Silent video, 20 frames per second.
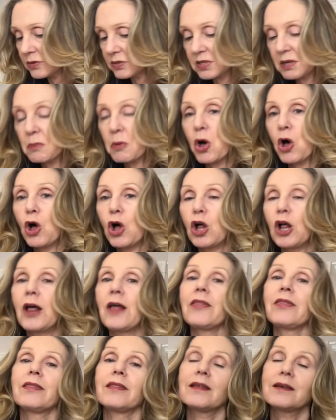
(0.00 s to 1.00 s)
some
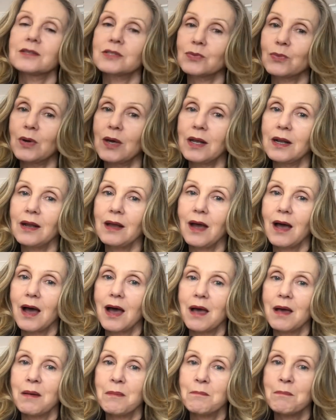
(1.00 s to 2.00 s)
haul. This one
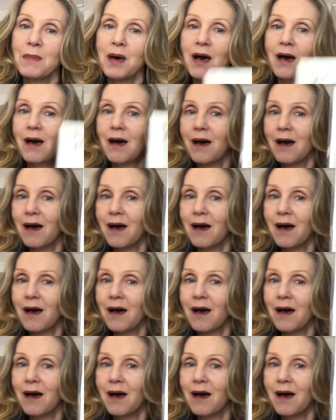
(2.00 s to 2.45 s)
I'm